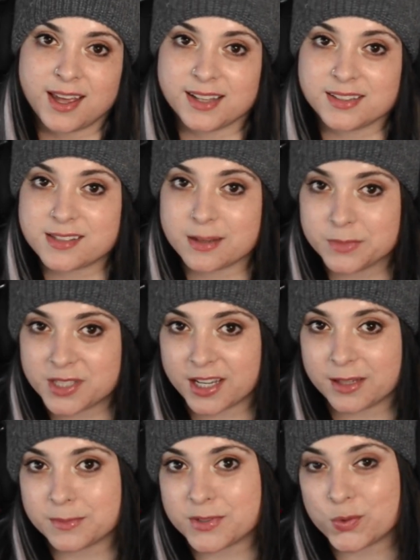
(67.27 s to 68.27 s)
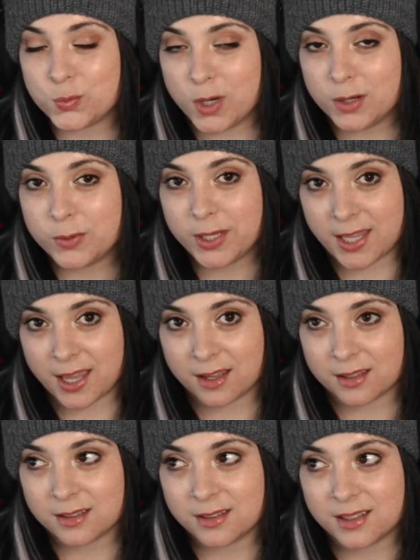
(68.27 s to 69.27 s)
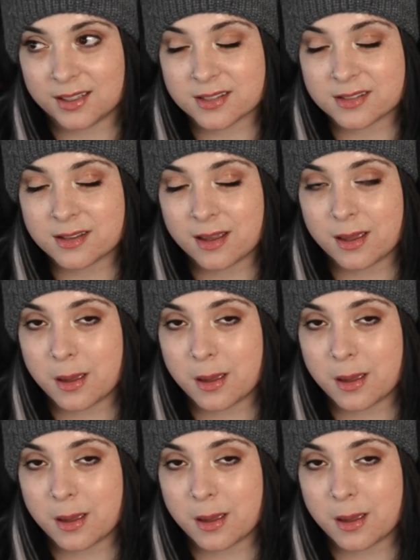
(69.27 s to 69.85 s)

And sometimes what we can is